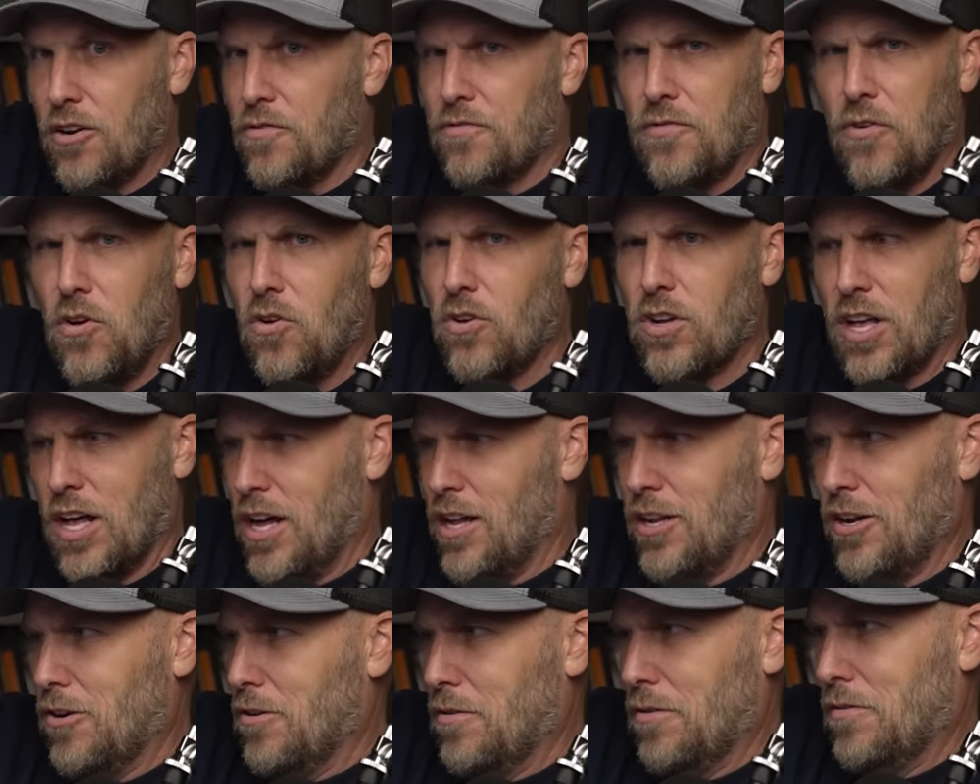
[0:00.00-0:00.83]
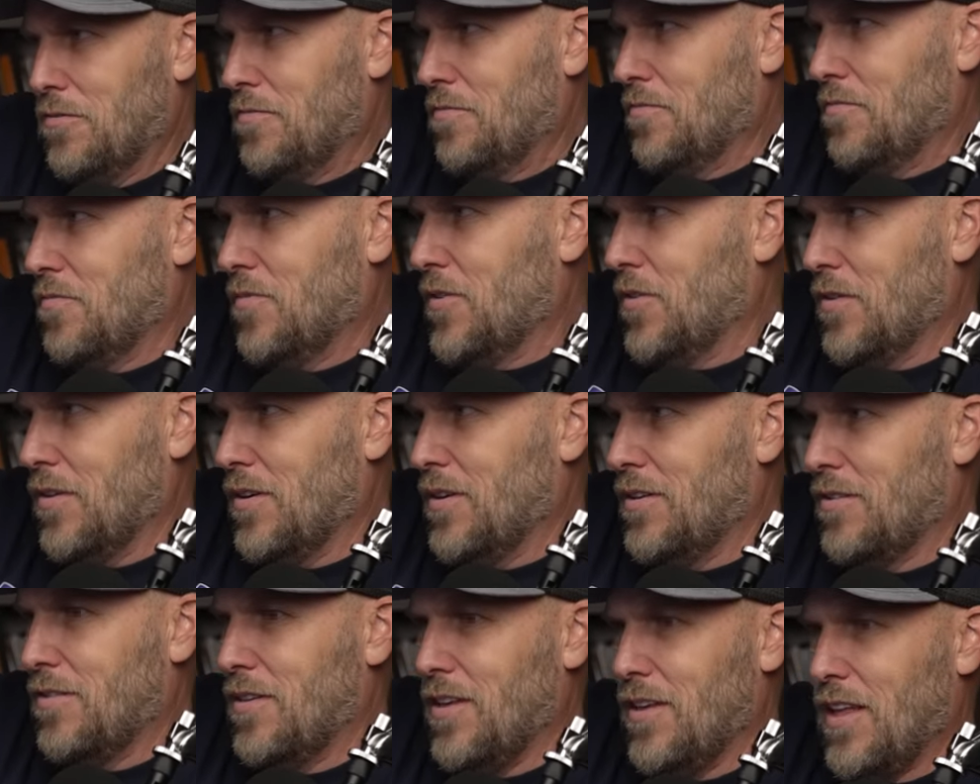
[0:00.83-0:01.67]
full color, the,
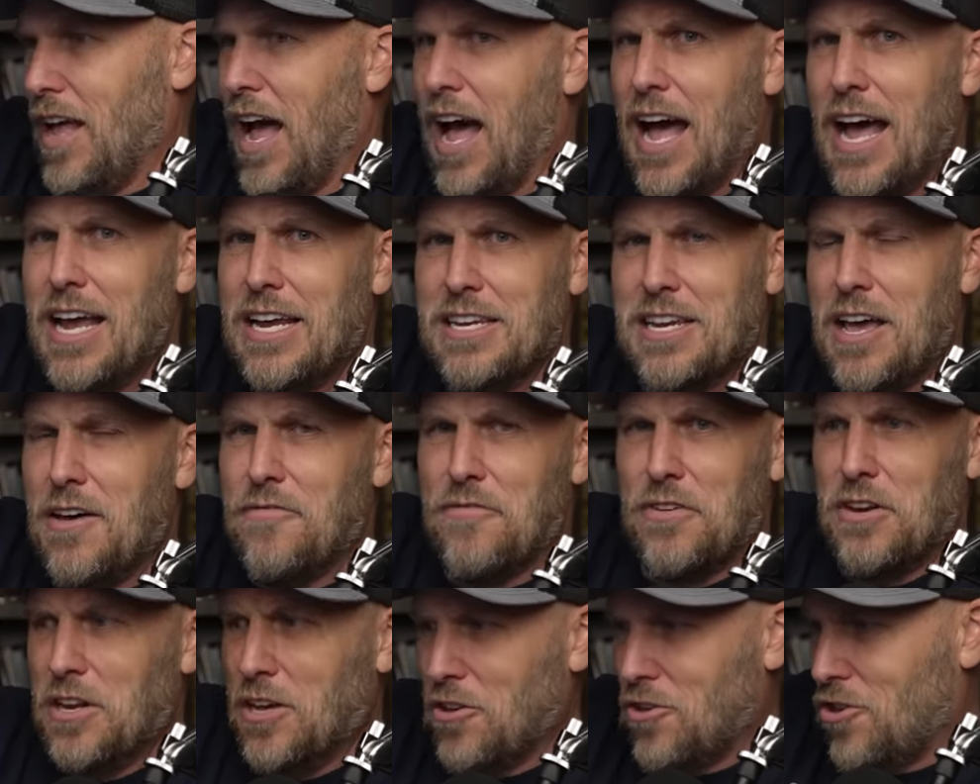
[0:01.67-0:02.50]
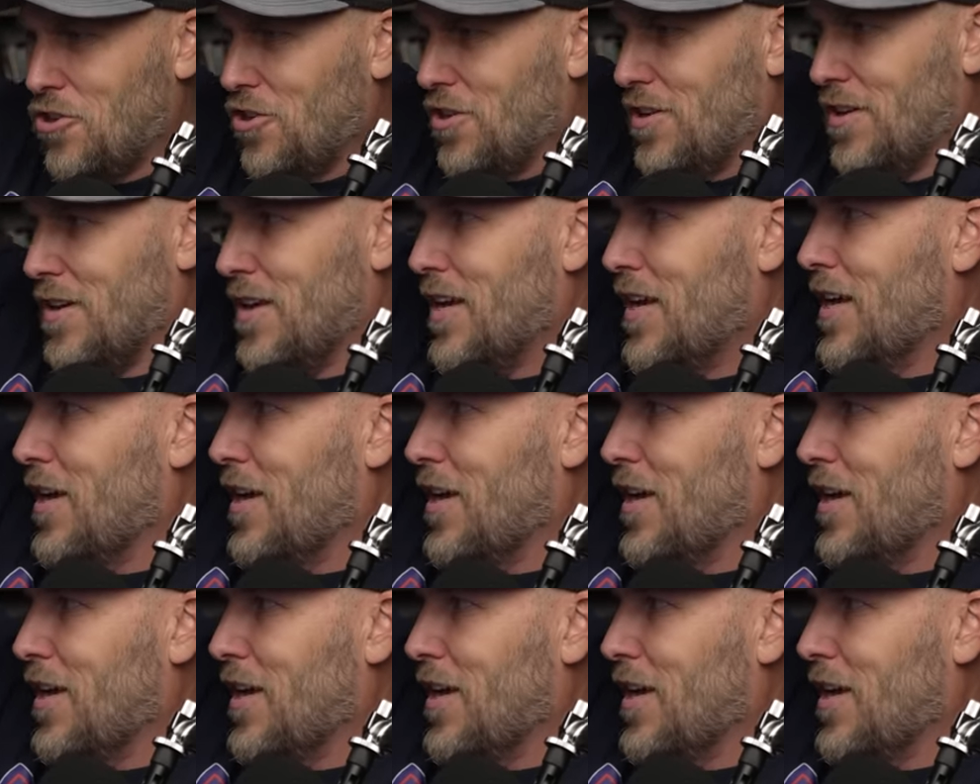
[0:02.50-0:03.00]
the, high definition